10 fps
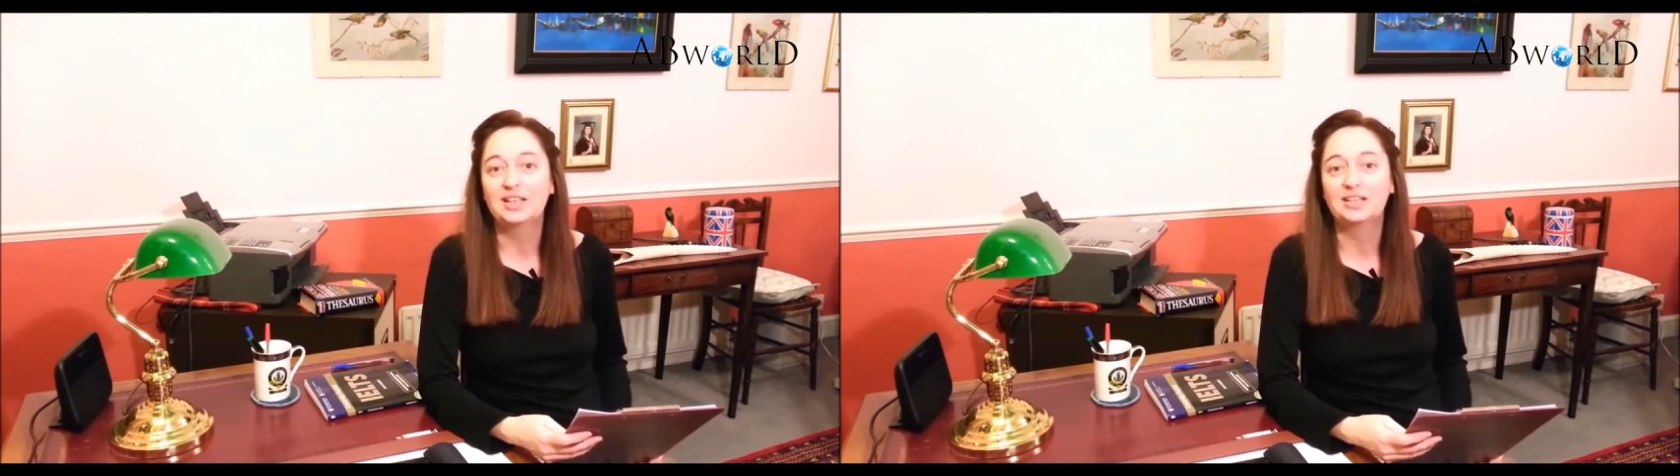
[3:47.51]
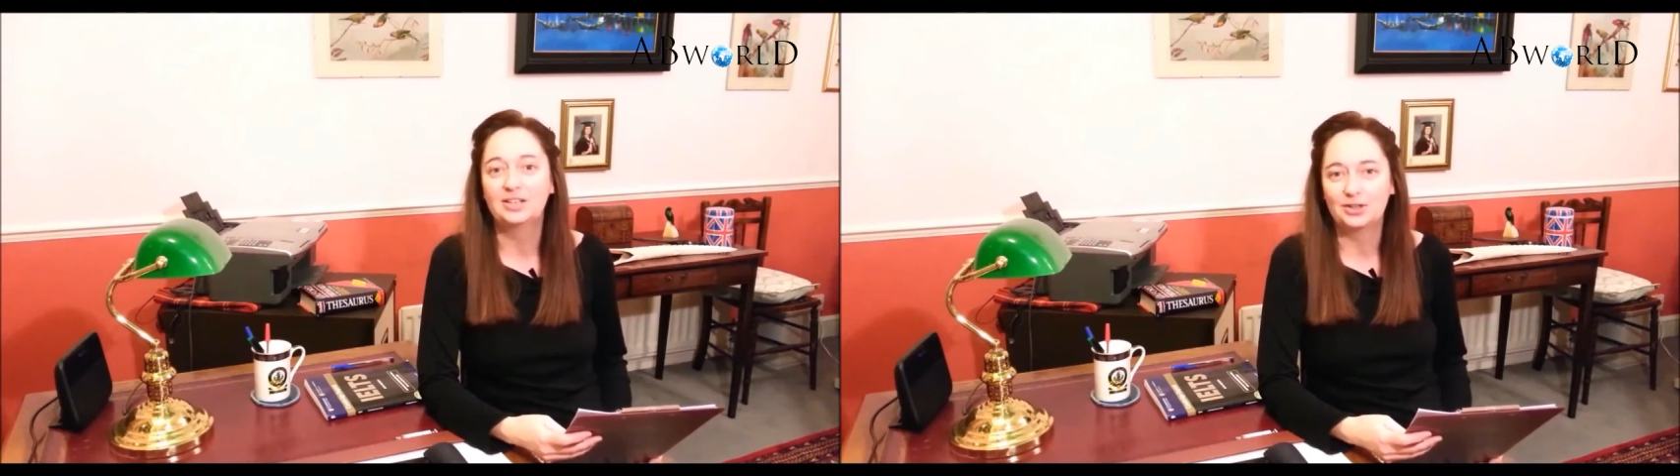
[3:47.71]

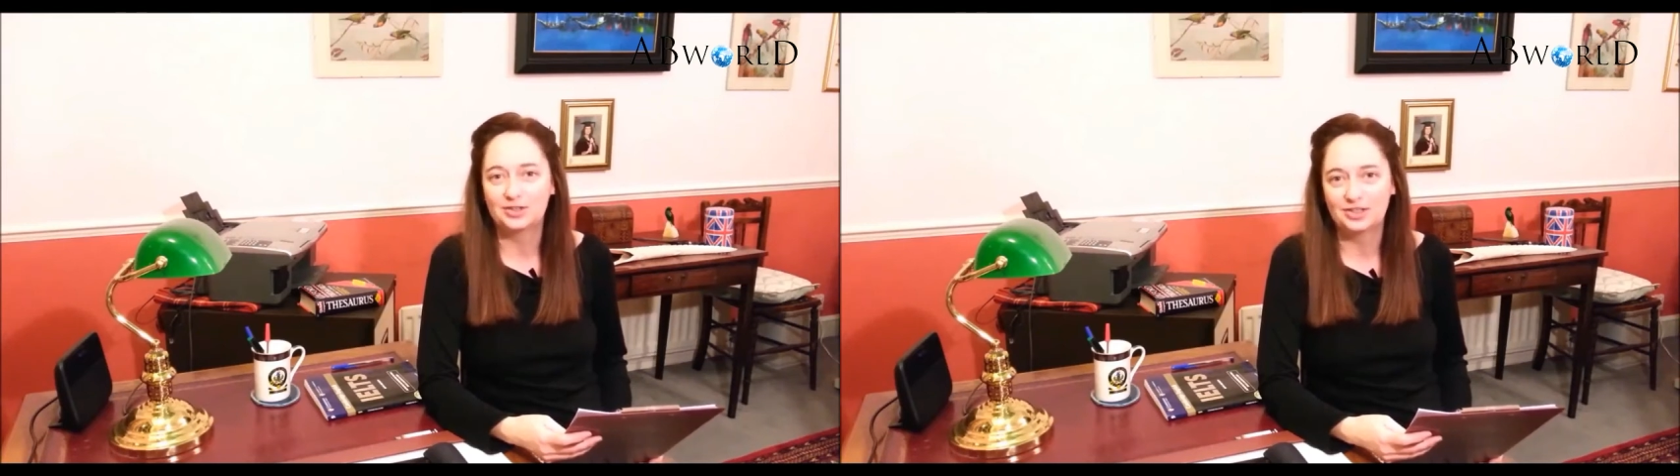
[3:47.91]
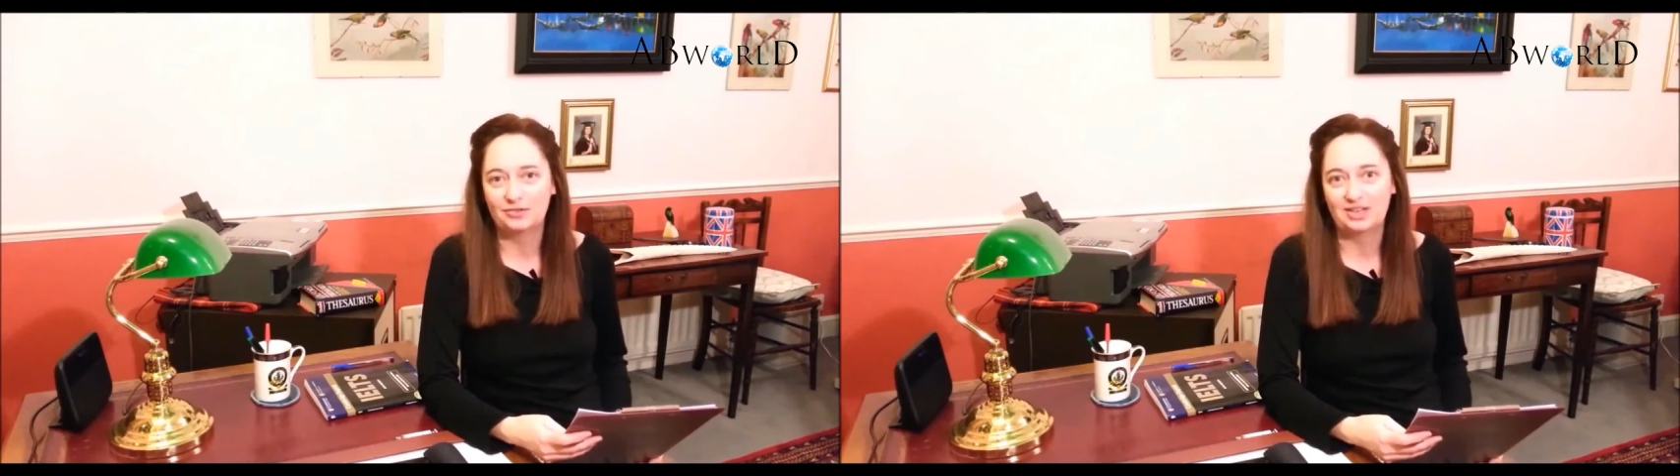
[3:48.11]
and
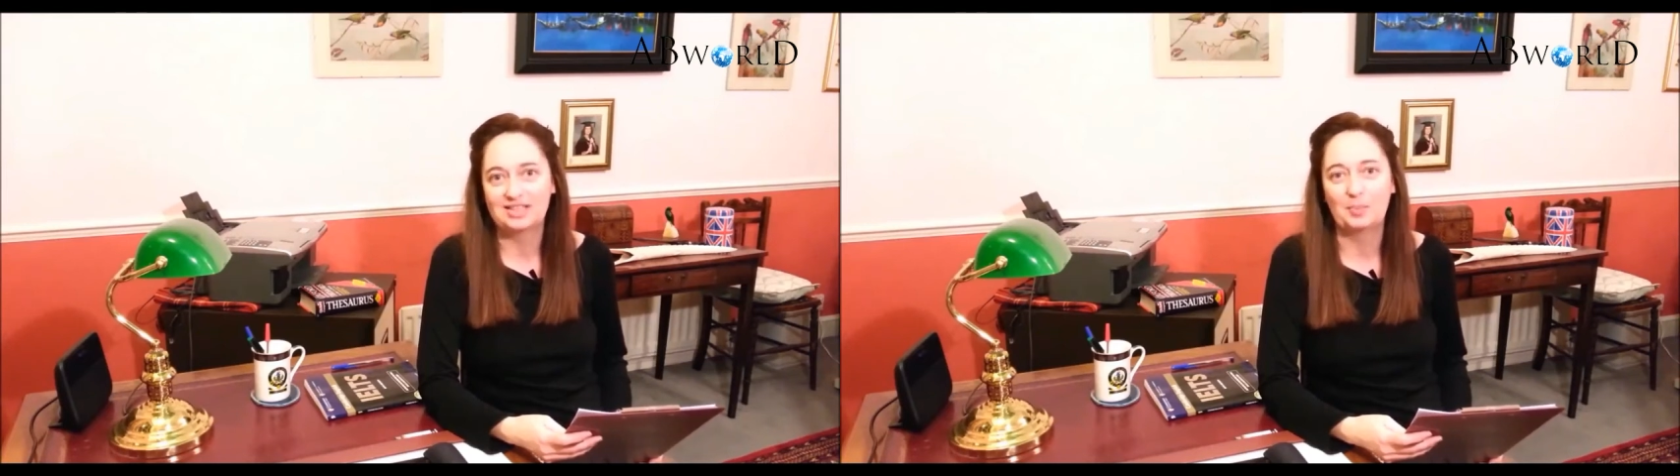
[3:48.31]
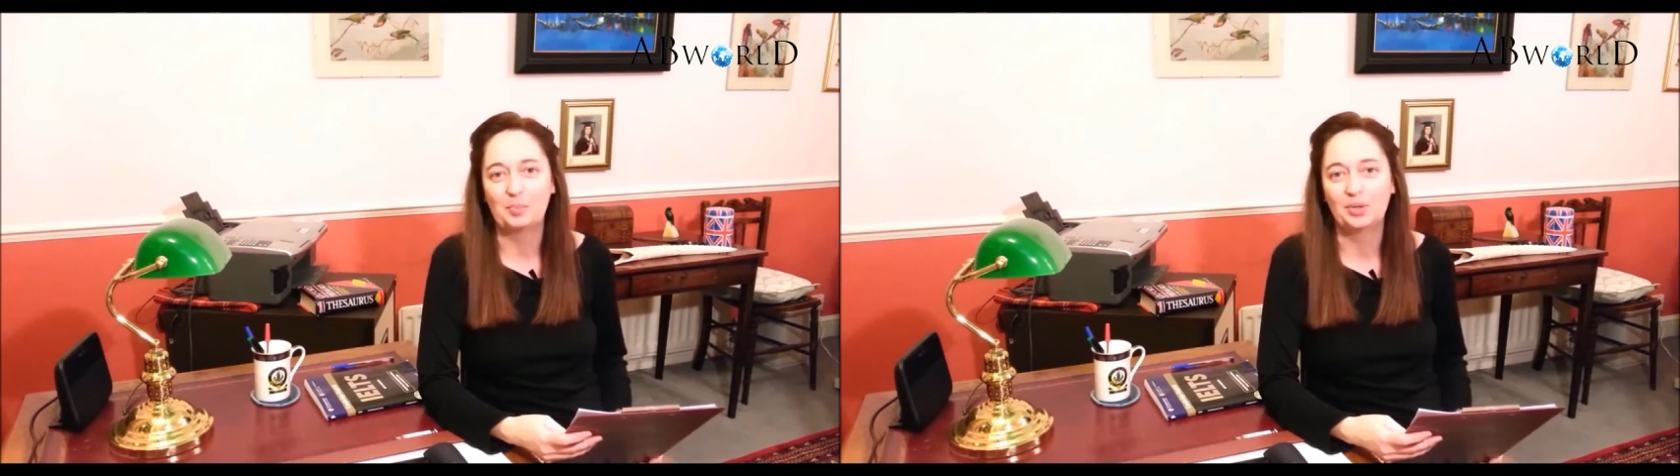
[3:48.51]
lots of
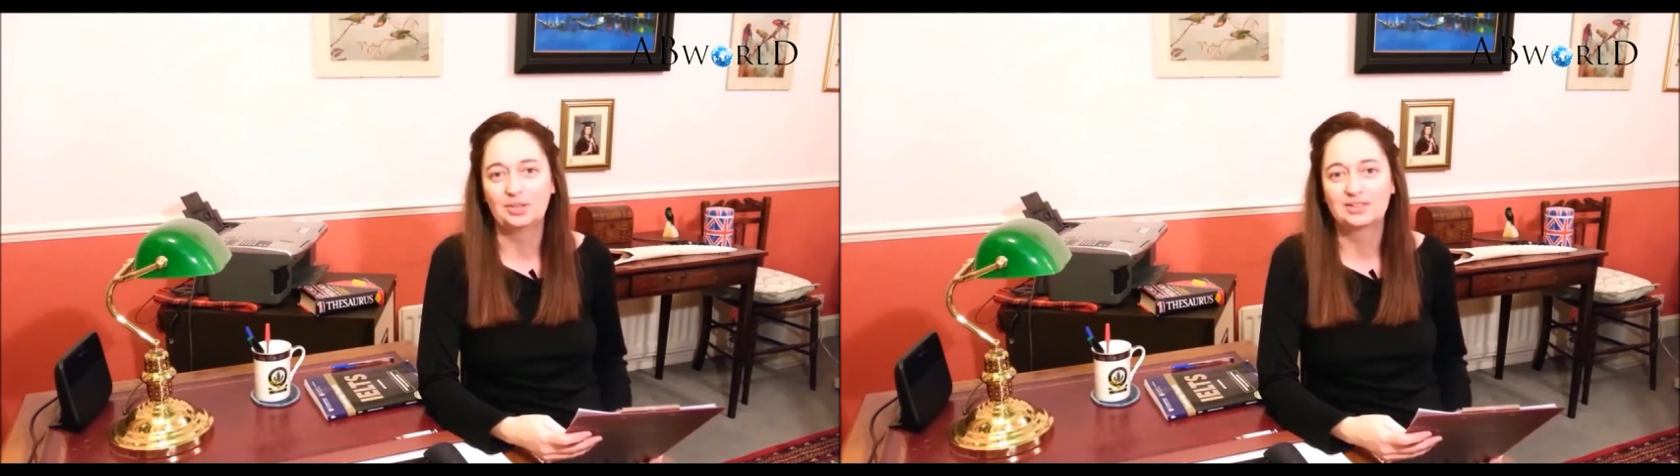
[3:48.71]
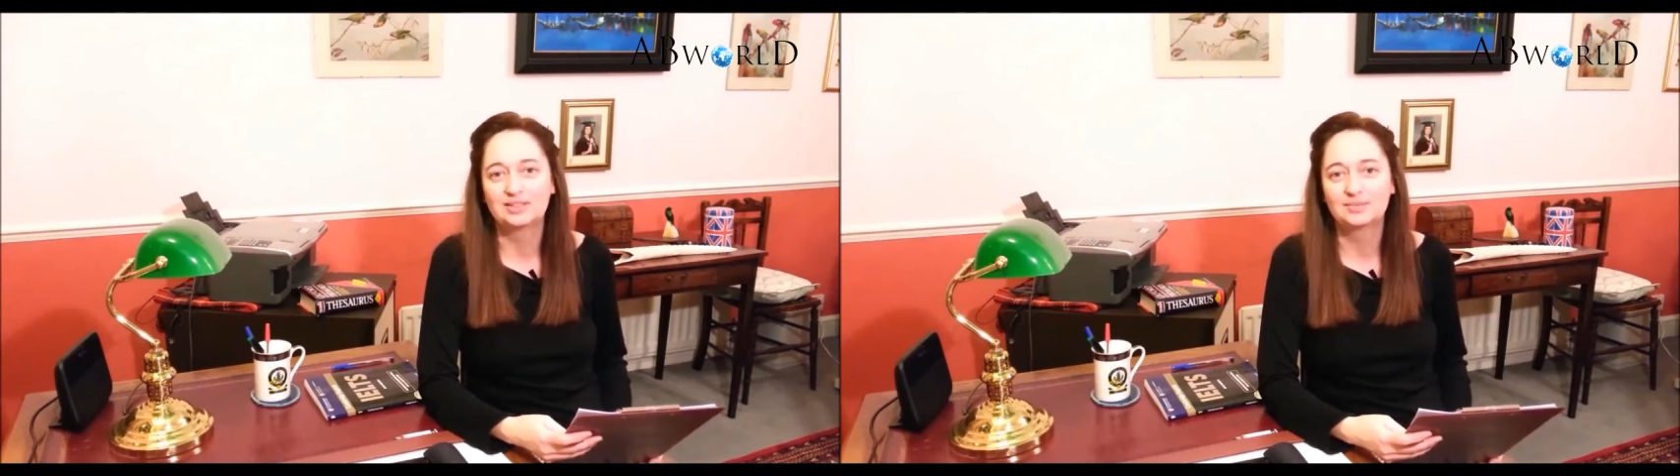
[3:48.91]

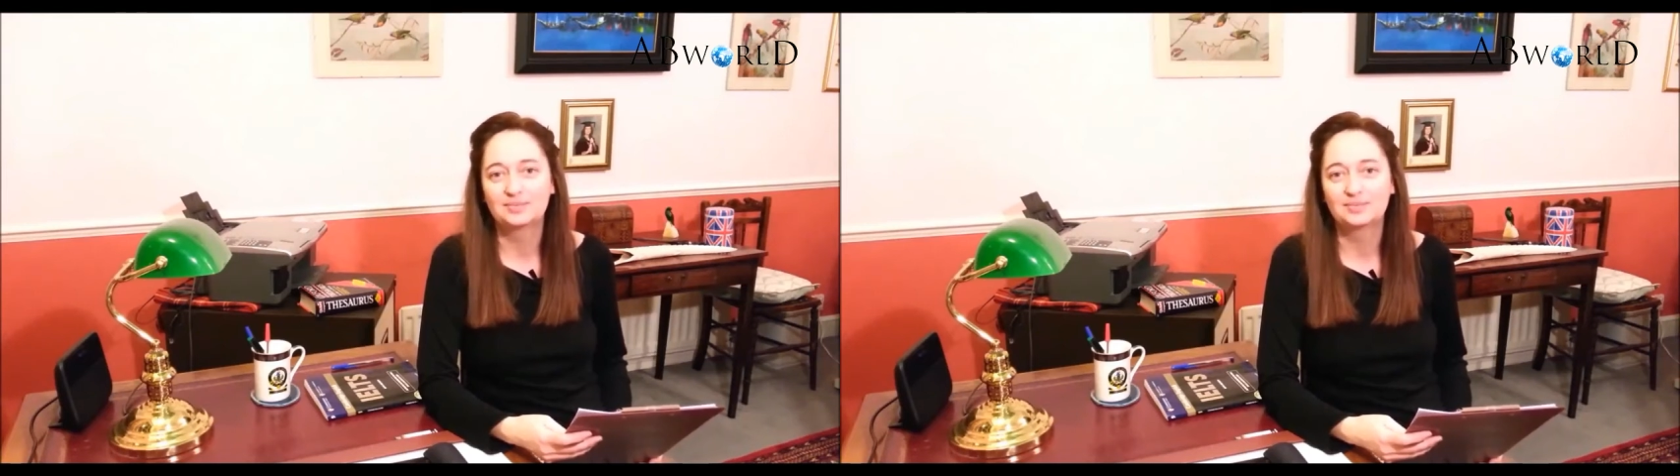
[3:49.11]
examples.